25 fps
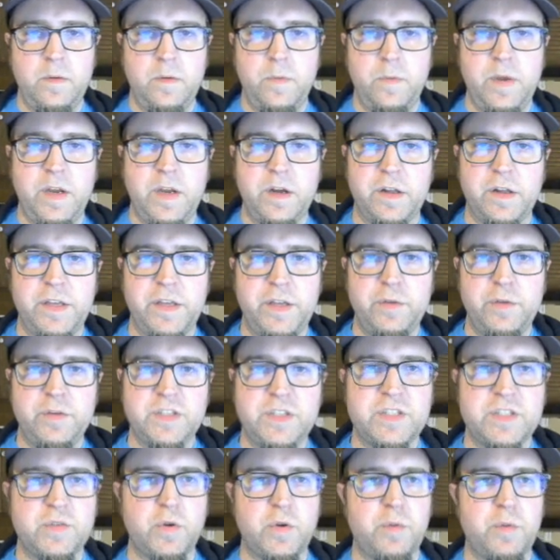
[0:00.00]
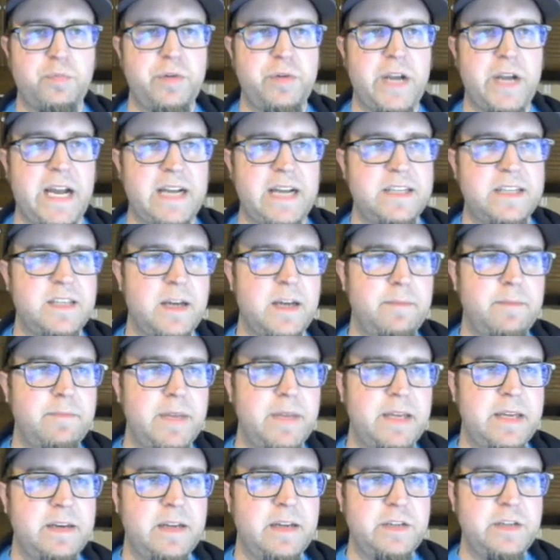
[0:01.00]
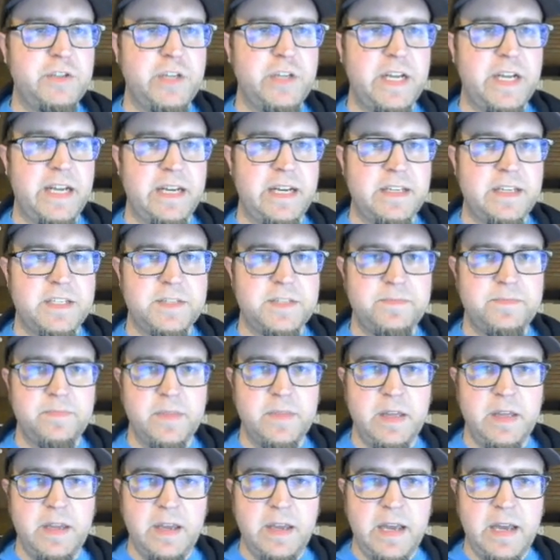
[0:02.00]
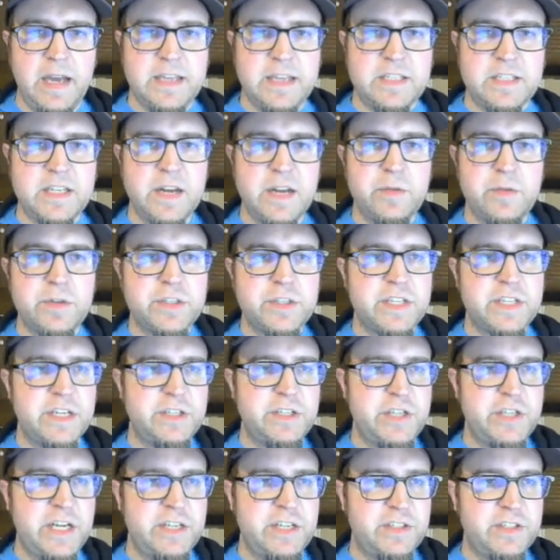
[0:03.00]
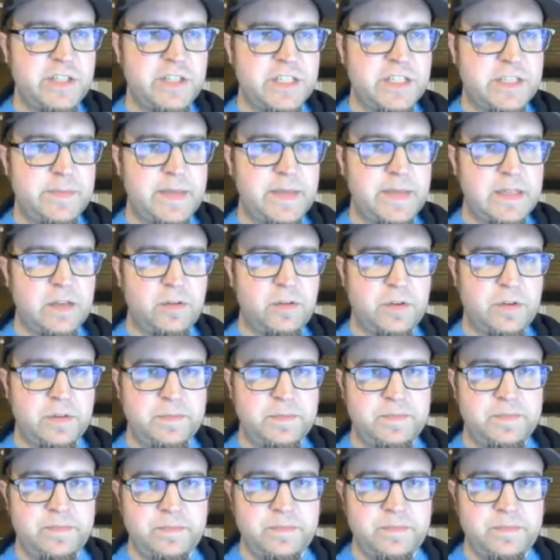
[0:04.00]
We call it Unistore Preact.min.js. And so now we're just going to change these to be local.